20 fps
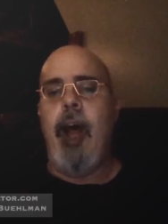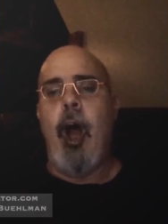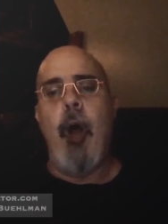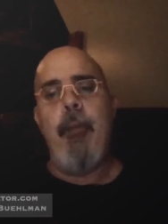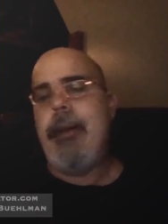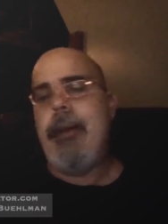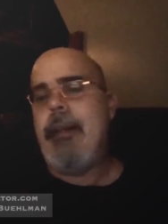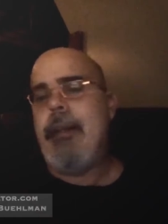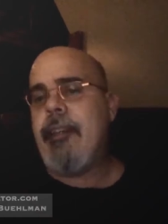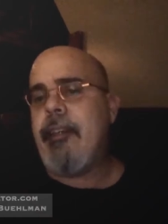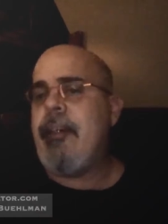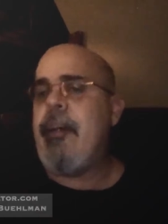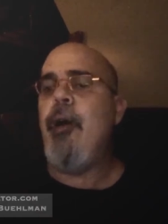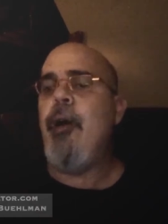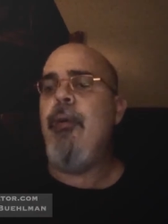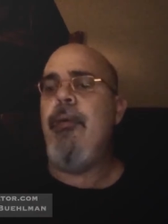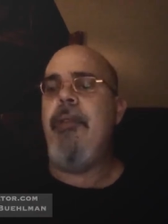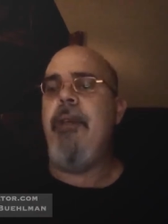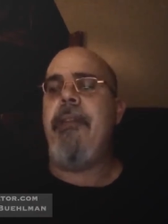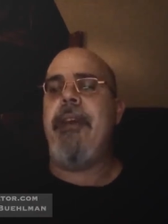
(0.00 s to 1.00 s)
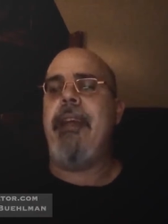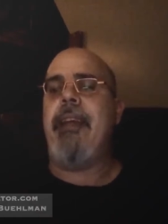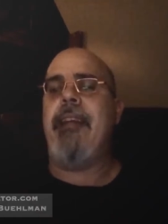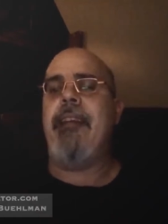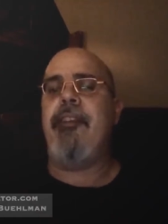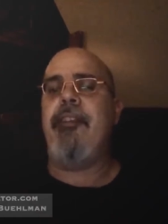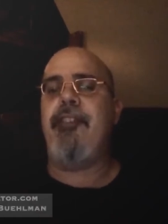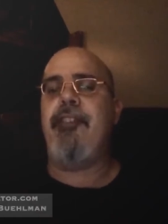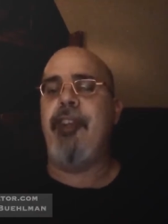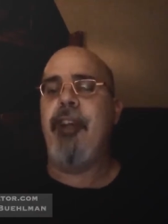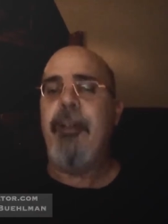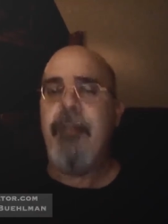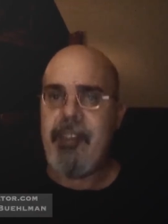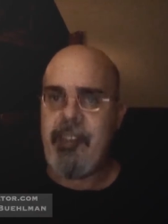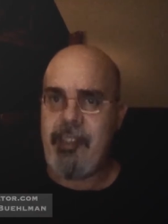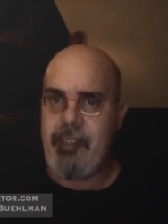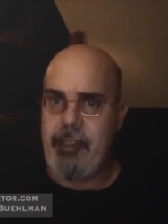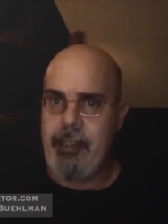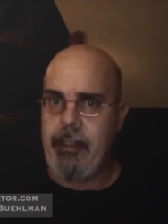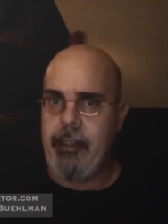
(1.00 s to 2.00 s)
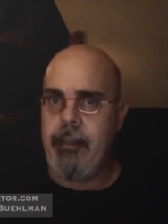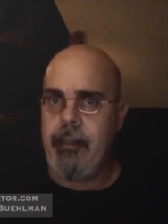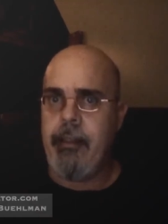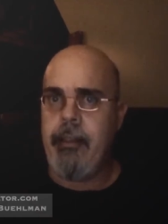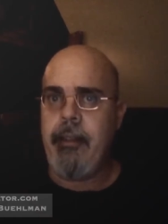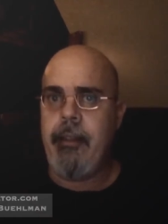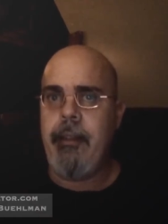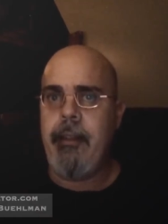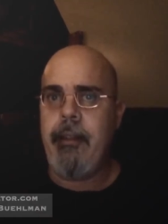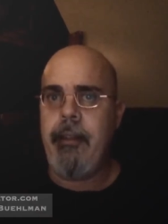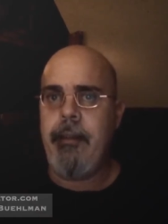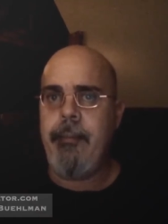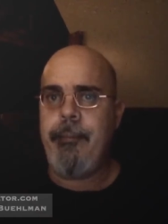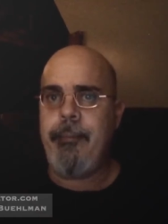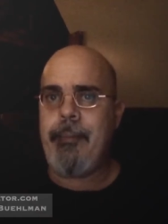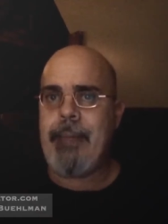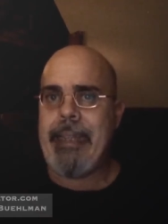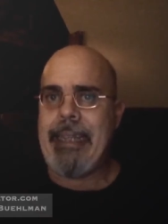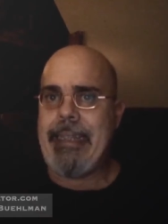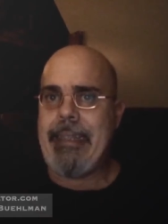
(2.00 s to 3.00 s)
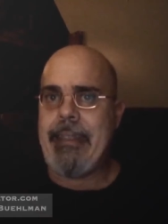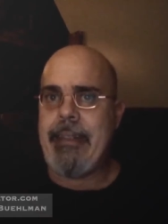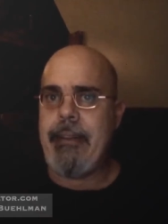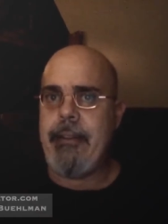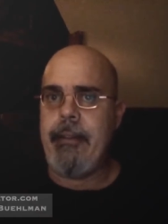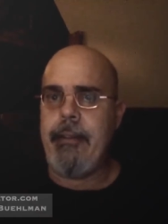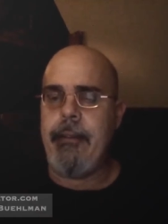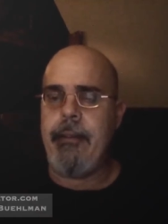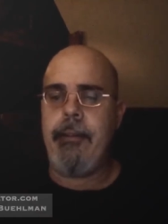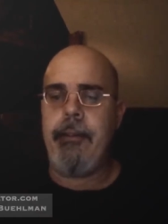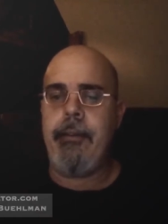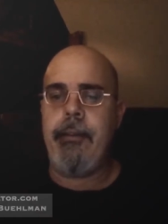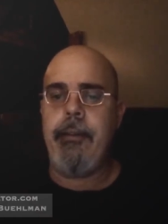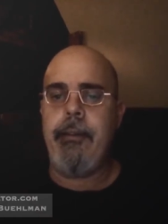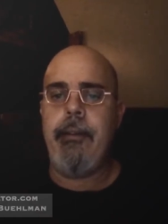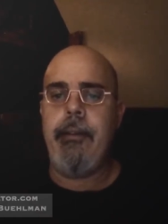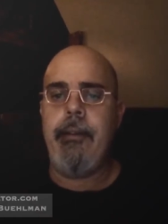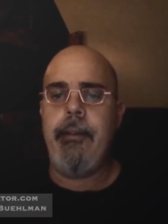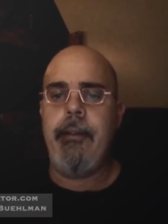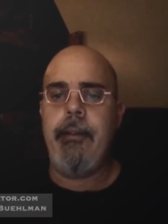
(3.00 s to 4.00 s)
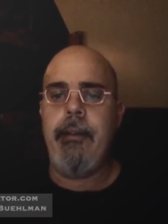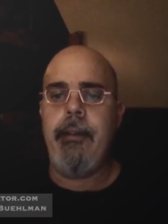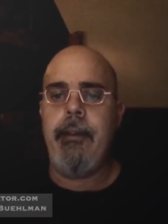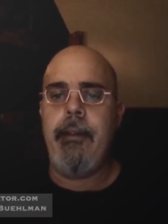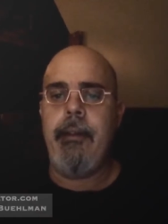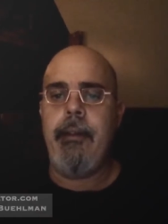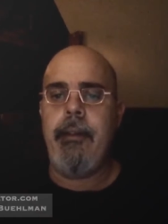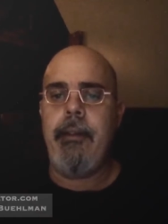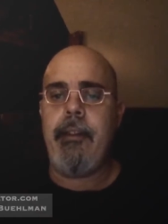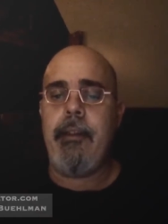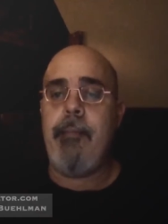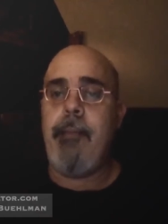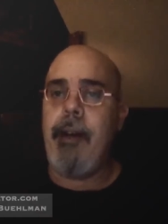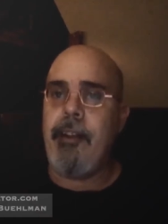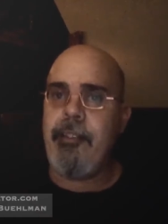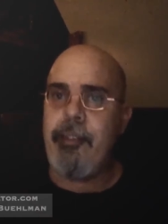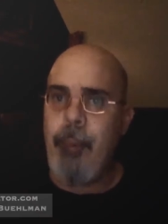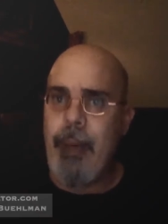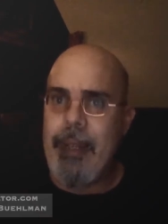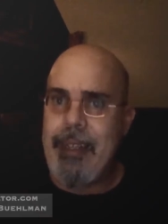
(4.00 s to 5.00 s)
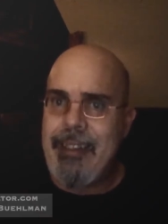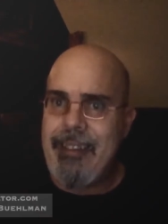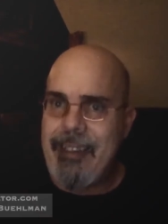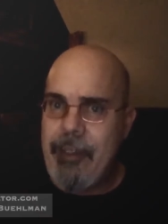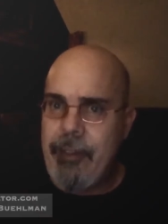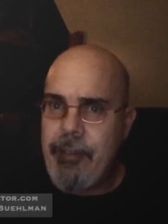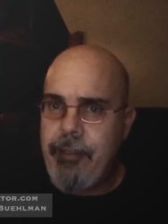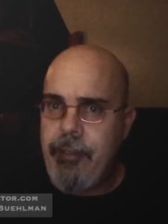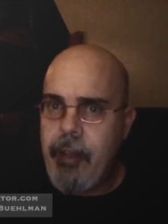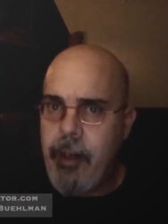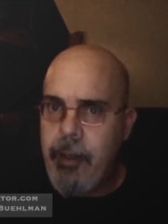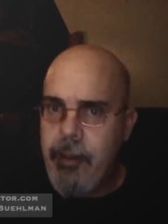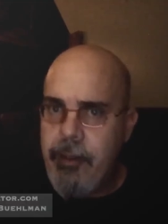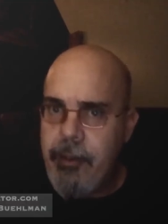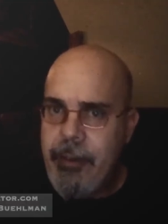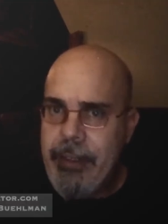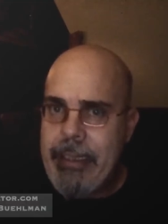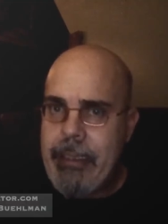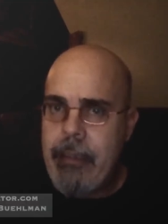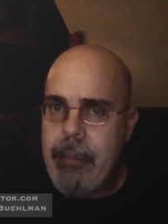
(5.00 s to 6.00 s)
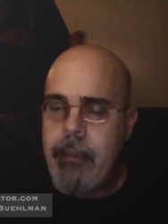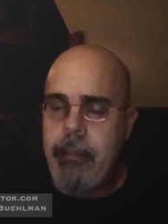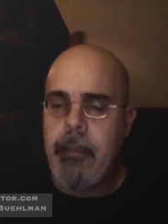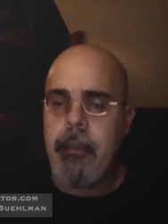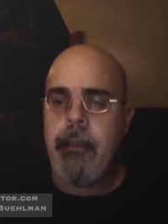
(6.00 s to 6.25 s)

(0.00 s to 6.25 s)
hoping to goad the thing into surfacing. It didn't. Tomas went a little farther in.